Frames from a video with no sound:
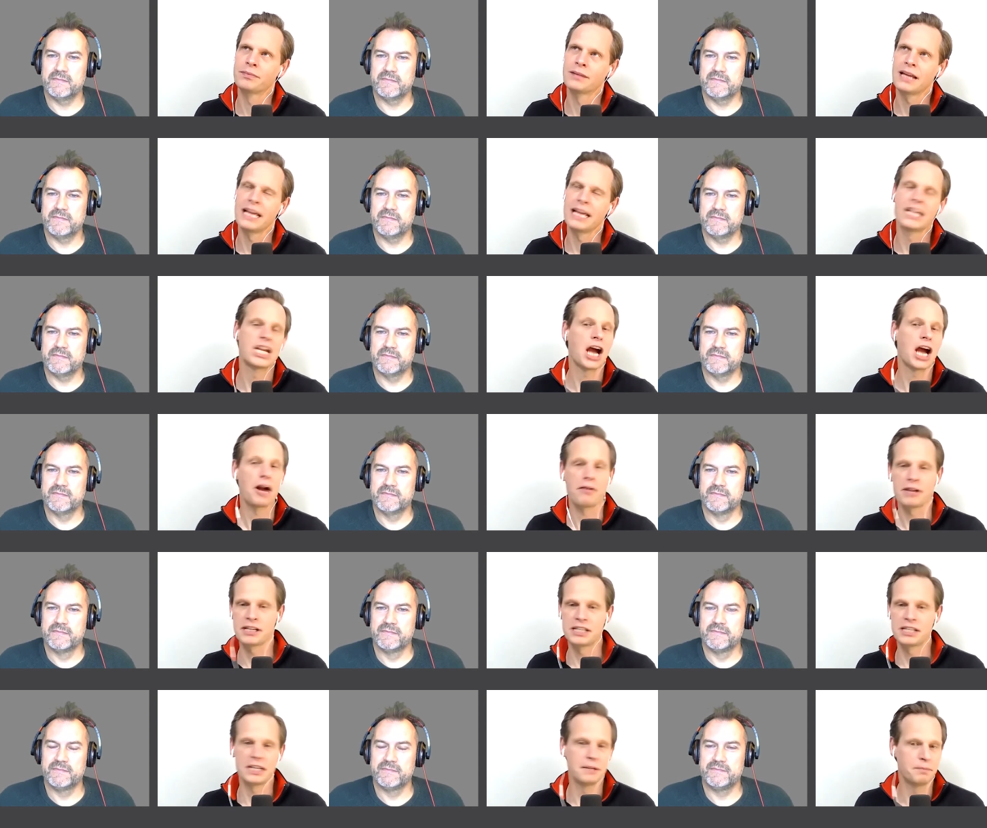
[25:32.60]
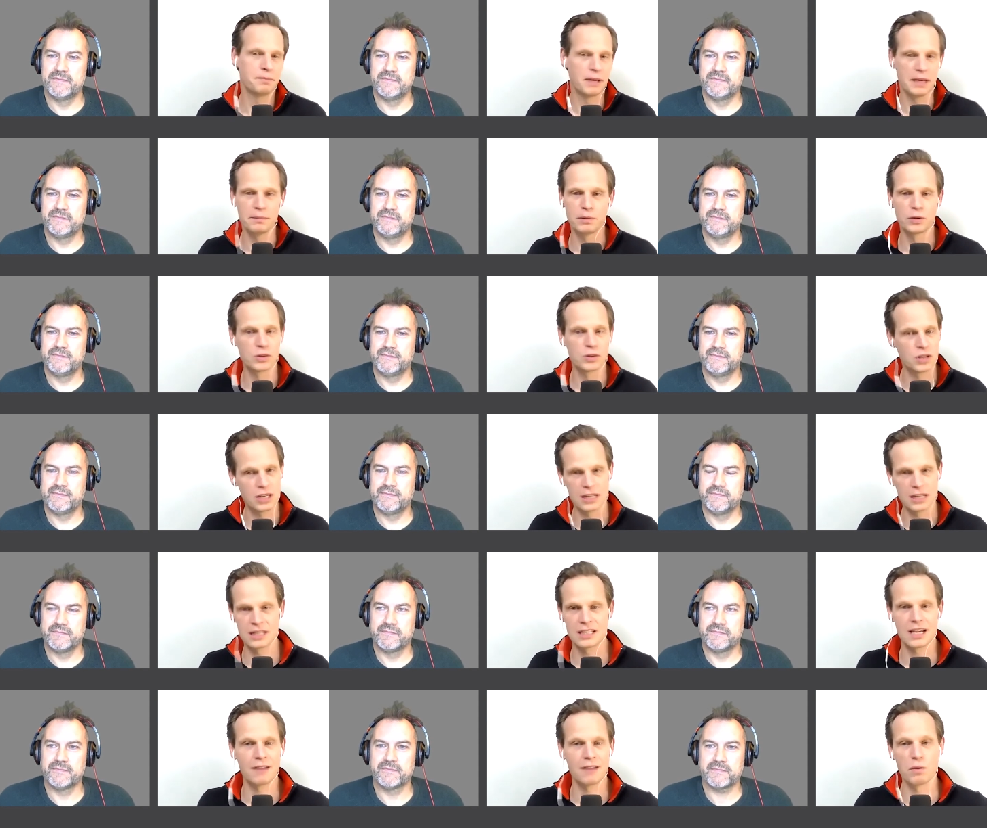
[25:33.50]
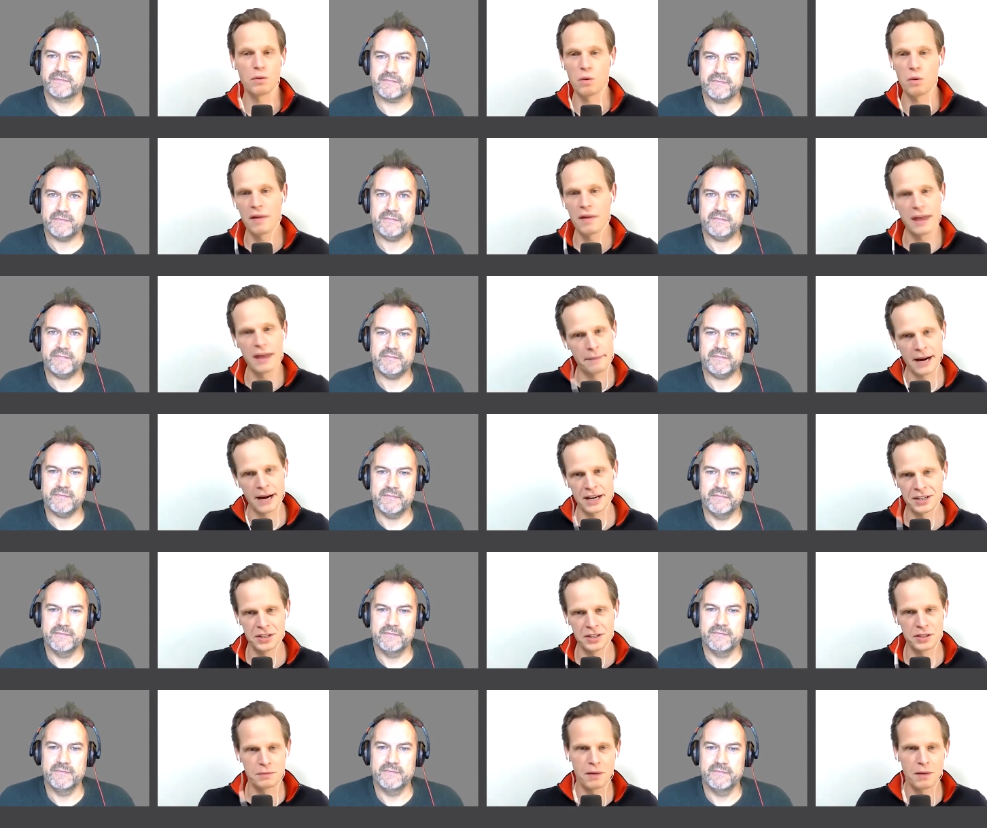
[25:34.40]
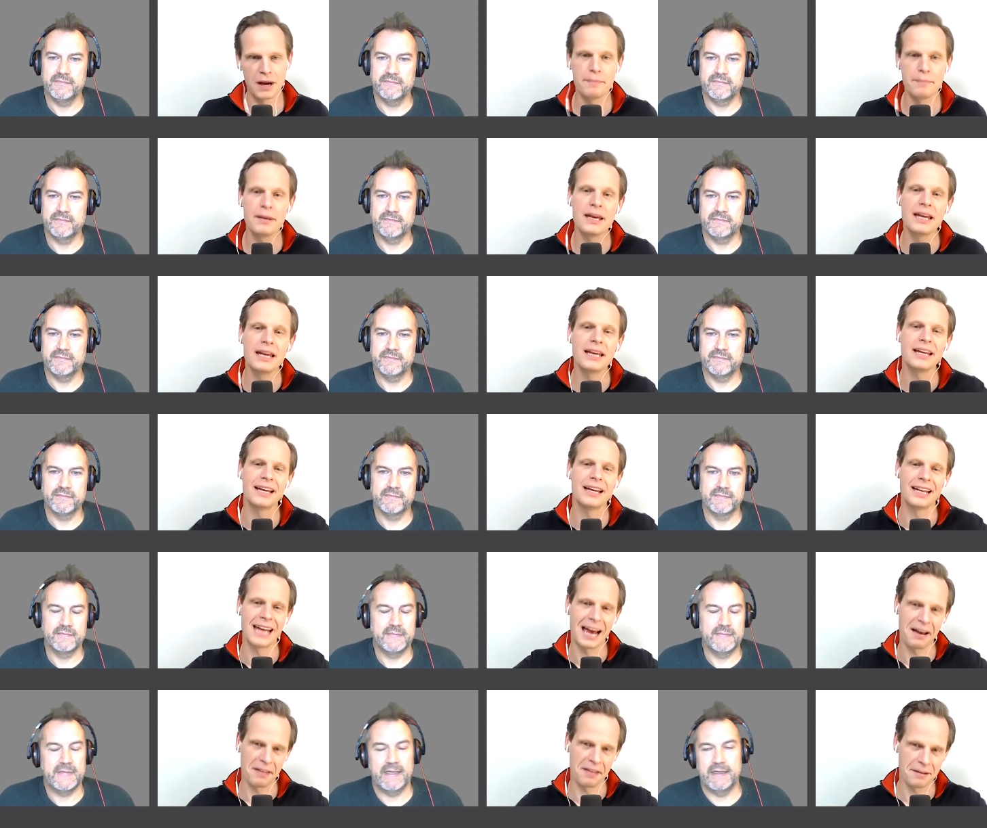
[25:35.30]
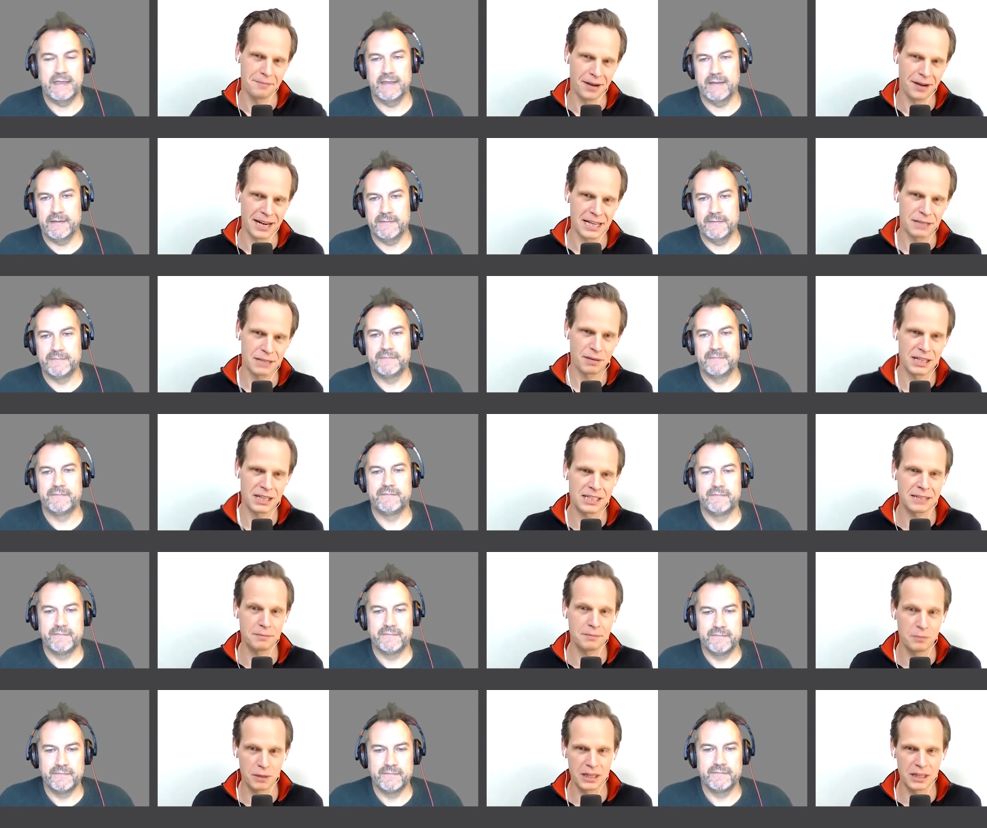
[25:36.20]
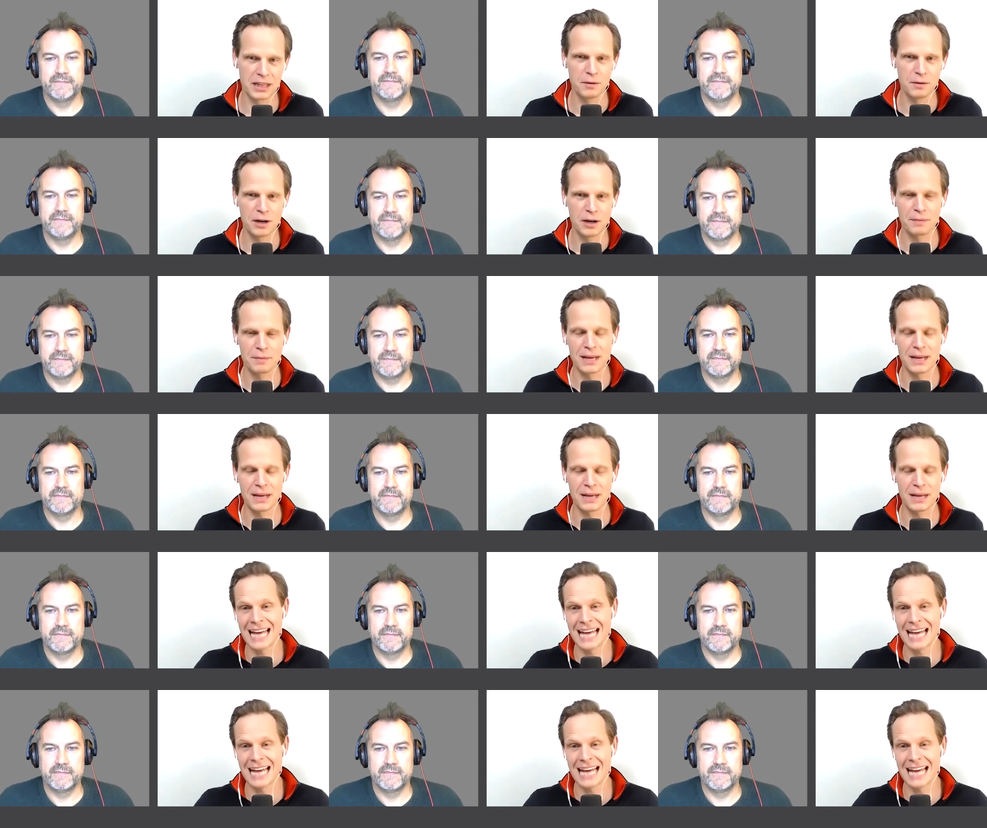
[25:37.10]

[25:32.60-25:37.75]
Speaker 1: encouraging people to discover what their passions might be and how they might express them within the workplace.